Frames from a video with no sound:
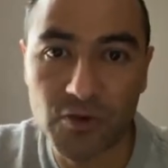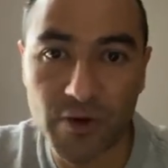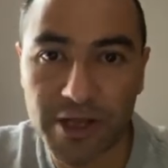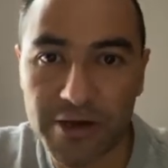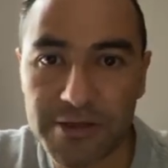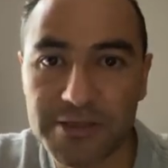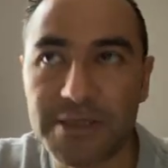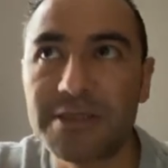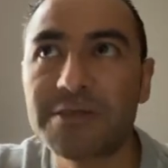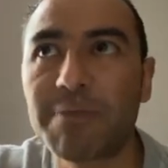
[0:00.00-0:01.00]
triggers,
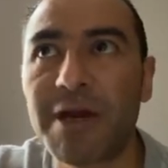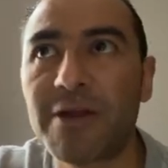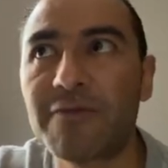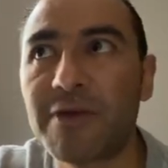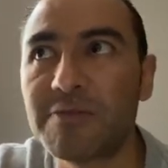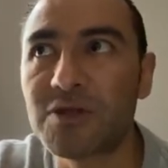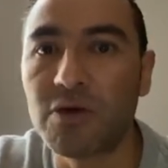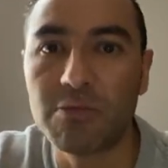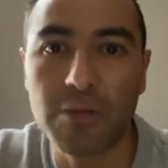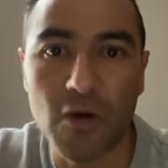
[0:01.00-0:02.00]
in spite of them
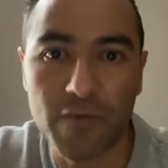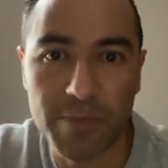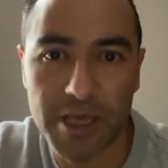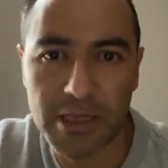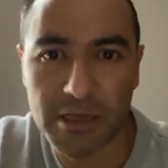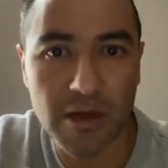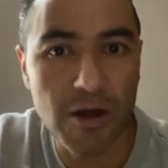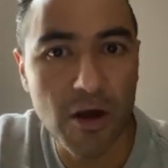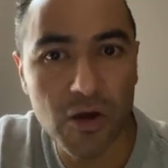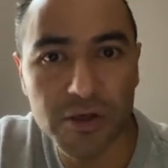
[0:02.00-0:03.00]
some of being
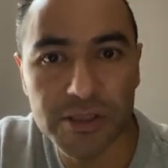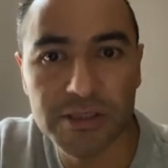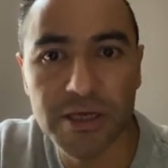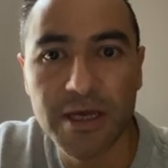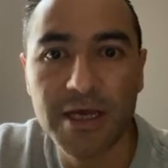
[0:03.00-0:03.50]
noise,